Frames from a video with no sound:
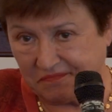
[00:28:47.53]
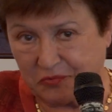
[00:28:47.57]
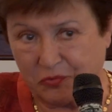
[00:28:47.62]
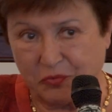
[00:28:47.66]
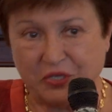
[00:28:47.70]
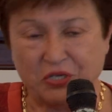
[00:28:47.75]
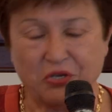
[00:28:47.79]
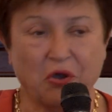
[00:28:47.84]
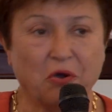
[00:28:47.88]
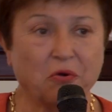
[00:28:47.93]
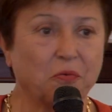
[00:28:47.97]

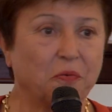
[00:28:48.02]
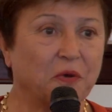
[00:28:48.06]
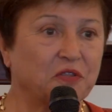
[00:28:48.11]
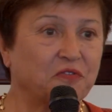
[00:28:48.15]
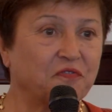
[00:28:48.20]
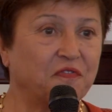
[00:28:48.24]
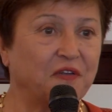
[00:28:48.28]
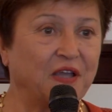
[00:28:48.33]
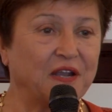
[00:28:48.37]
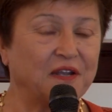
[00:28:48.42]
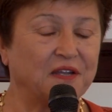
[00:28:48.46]
We know
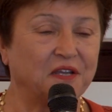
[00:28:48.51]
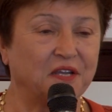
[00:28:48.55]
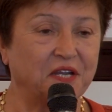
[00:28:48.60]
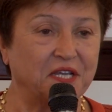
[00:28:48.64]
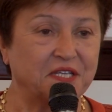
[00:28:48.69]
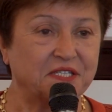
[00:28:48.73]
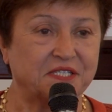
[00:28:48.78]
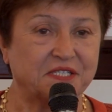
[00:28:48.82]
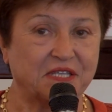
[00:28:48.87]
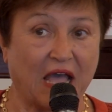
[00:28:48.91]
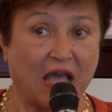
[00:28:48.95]
what failure
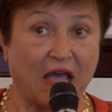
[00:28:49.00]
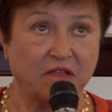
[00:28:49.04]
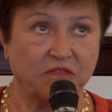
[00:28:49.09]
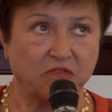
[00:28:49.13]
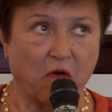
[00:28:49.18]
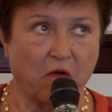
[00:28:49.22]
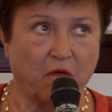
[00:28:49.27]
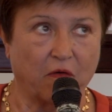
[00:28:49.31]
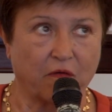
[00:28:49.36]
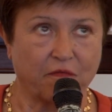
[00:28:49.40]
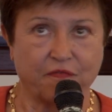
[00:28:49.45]
is,
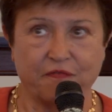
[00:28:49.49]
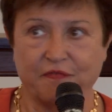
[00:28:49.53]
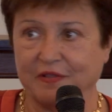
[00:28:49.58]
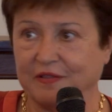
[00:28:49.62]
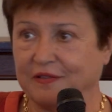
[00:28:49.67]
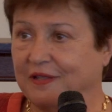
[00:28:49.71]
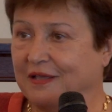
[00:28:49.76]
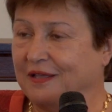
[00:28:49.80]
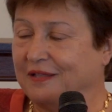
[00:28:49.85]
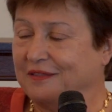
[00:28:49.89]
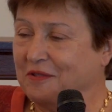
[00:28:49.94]
an
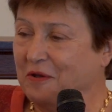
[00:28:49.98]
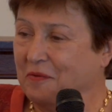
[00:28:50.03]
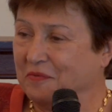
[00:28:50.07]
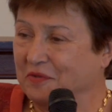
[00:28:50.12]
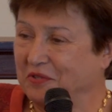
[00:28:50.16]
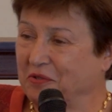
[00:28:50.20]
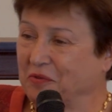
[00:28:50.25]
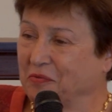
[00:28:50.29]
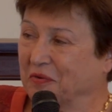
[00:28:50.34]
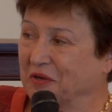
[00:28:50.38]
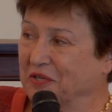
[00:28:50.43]
orphan.
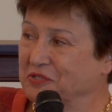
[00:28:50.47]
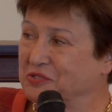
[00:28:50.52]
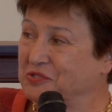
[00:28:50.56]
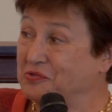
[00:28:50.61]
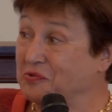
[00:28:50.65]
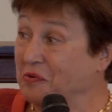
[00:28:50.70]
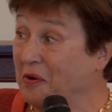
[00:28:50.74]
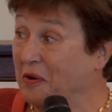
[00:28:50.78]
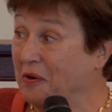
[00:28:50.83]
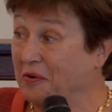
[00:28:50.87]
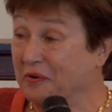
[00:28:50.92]
Nobody wants
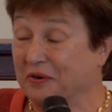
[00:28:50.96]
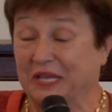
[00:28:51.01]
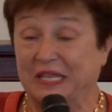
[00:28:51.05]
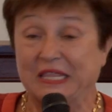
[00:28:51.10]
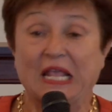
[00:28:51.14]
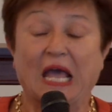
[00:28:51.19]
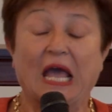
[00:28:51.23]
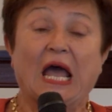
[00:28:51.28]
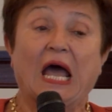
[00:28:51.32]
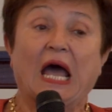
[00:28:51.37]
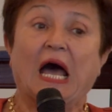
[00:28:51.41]
to own
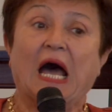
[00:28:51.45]
it.